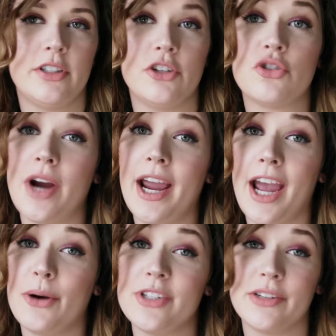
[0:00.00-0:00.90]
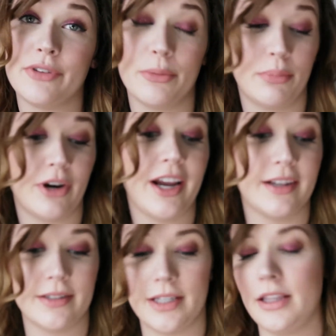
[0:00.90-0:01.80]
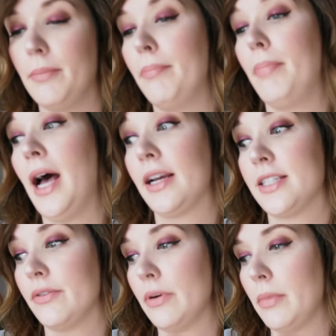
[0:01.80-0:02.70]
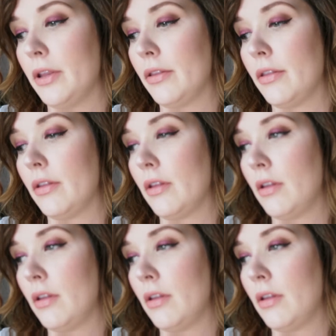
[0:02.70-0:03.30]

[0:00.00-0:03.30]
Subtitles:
to try out different brands in the box every month.